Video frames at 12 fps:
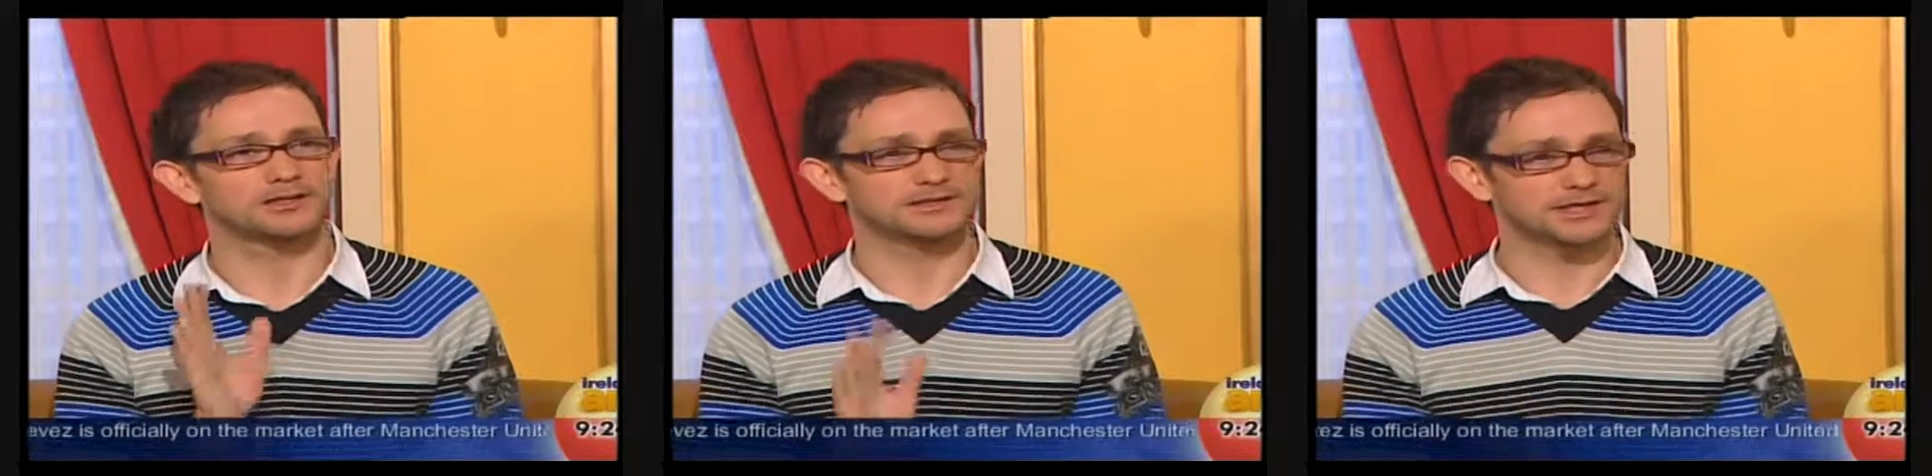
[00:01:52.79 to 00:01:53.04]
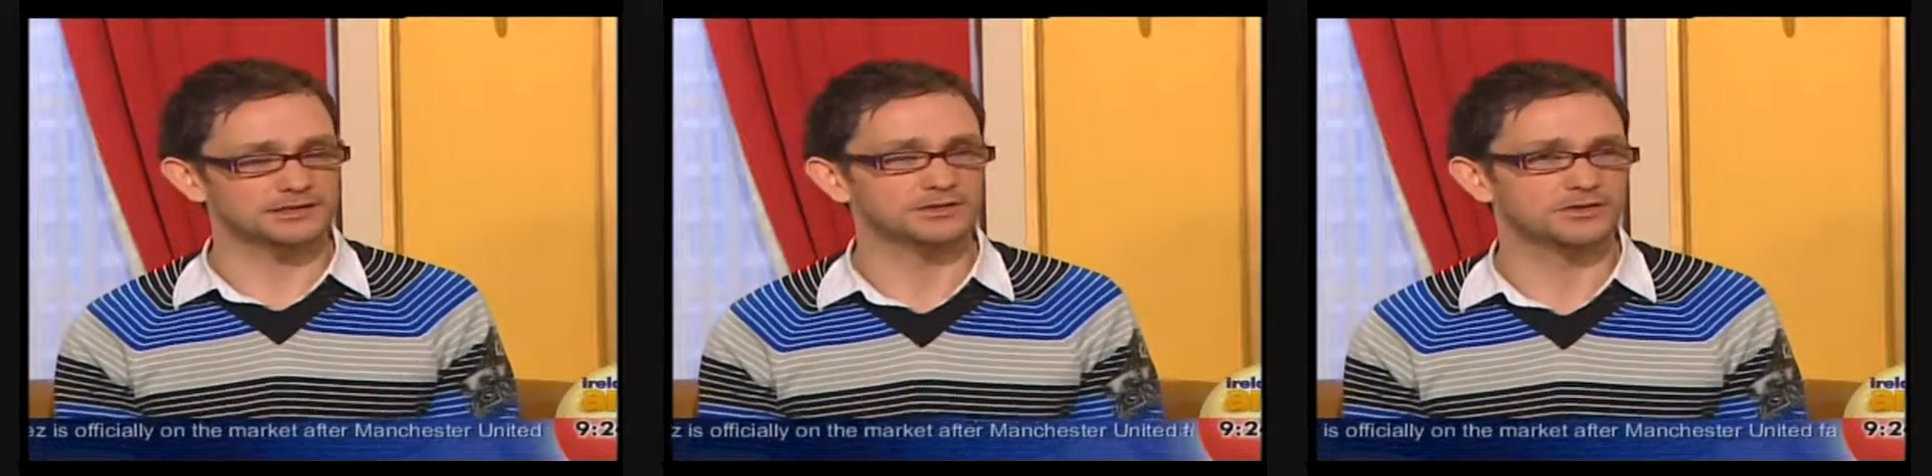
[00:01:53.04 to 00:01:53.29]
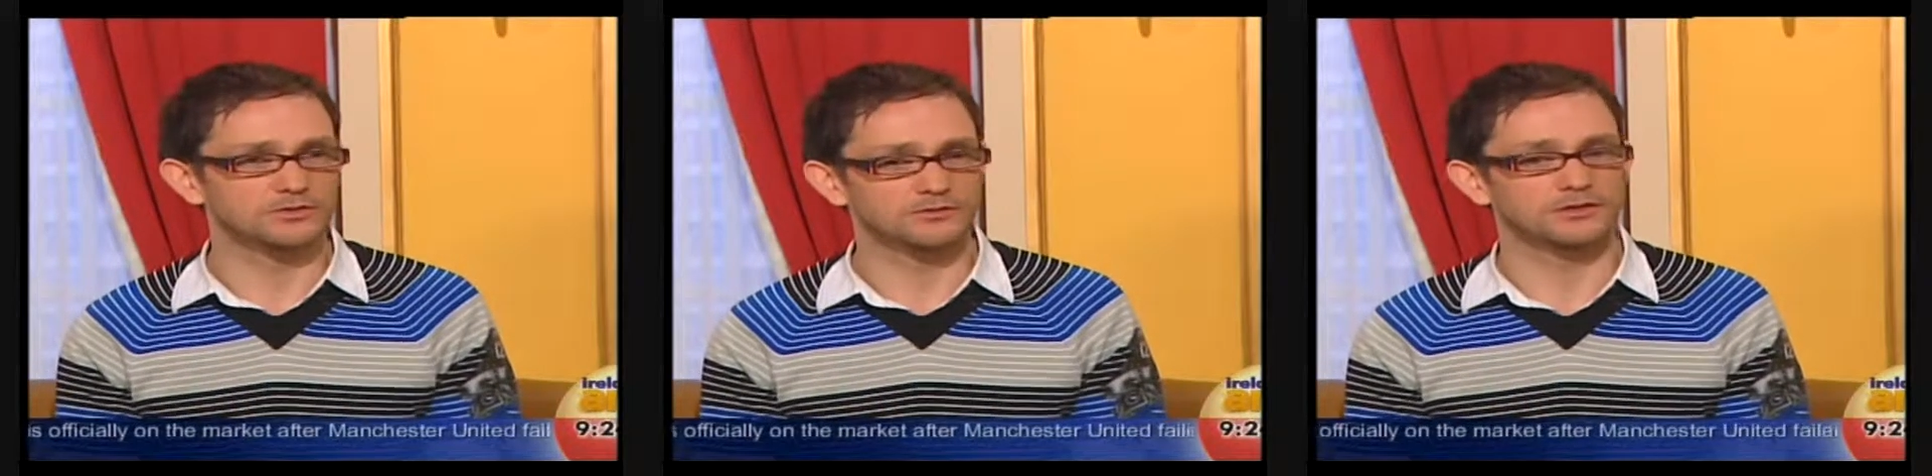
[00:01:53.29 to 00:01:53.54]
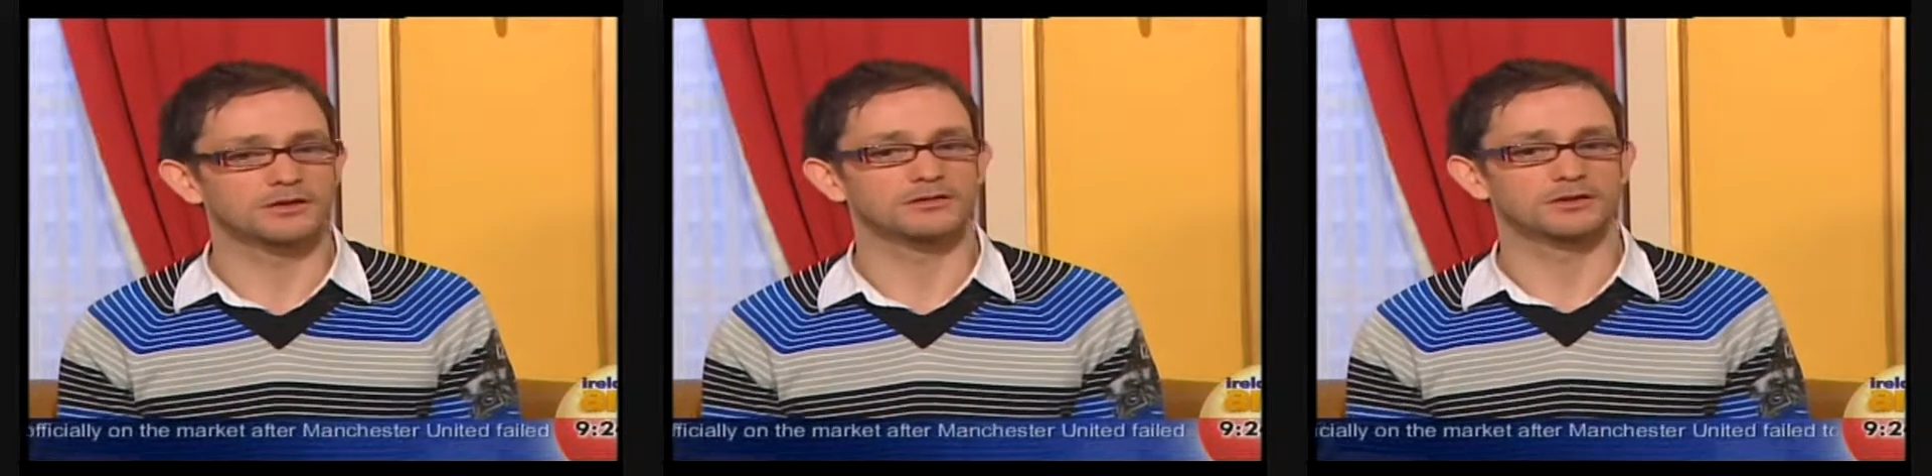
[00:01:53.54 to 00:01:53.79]
stay at school
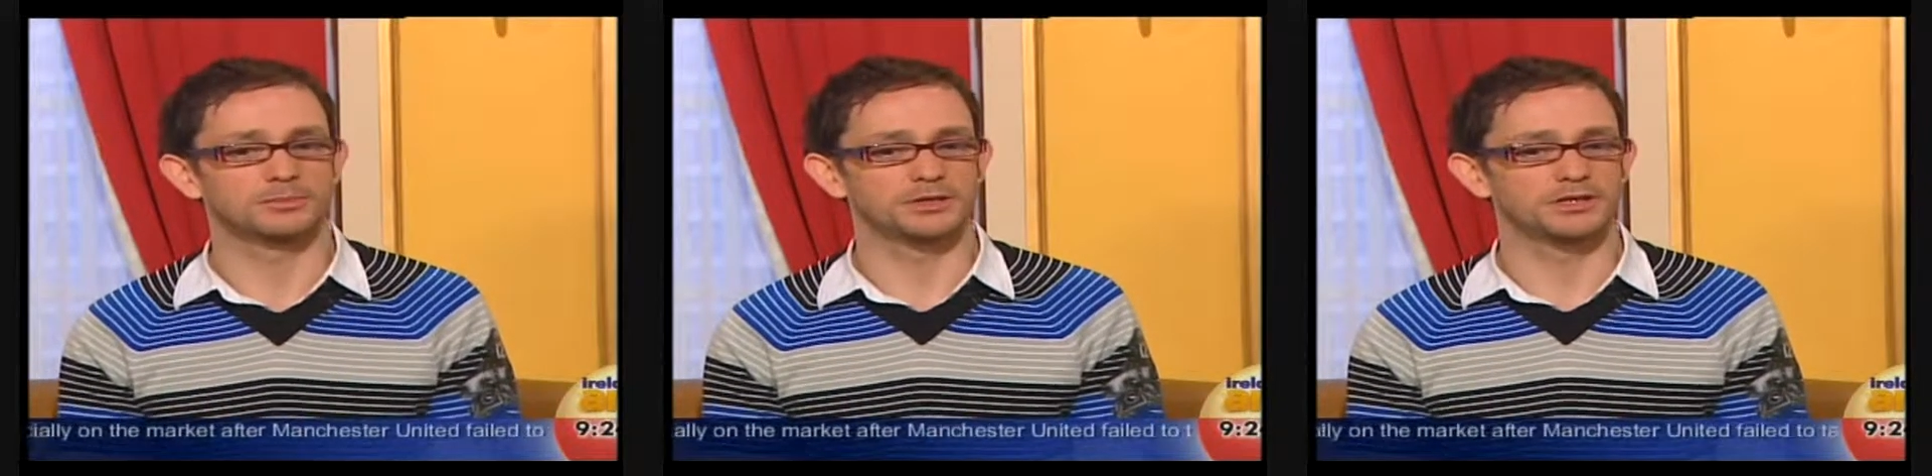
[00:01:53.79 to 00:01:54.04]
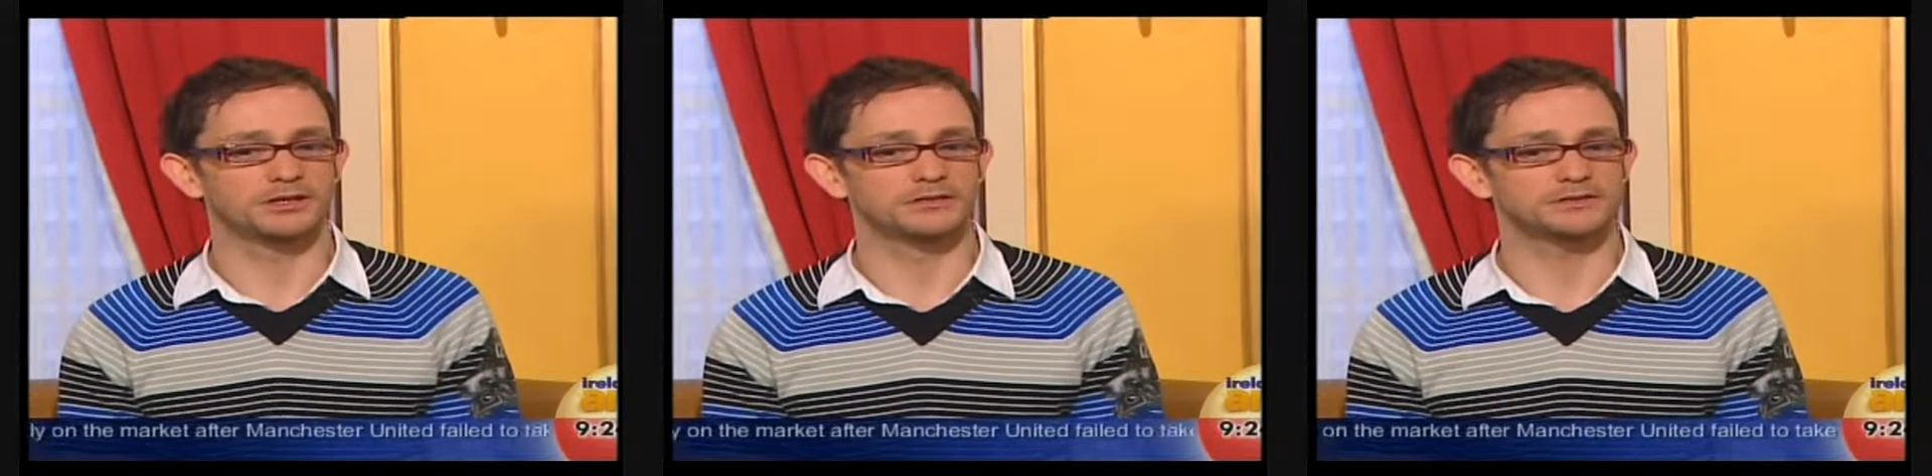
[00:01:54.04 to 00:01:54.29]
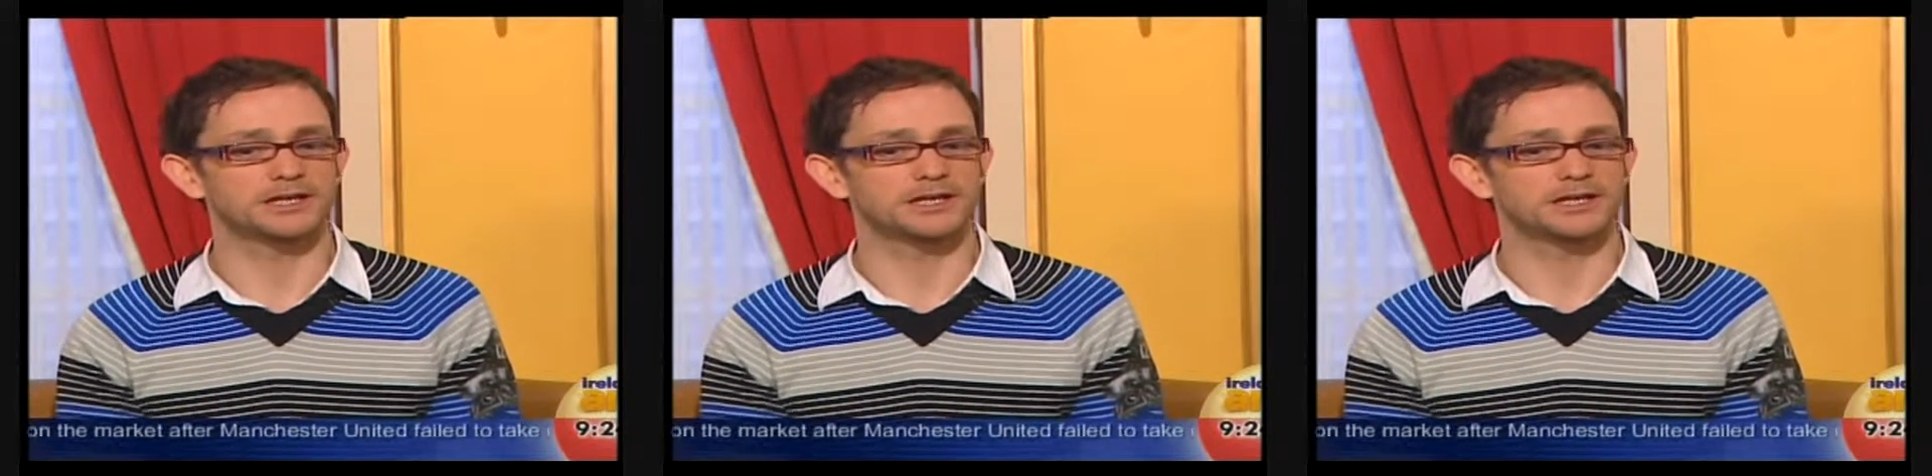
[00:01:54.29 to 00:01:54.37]
for another couple of years.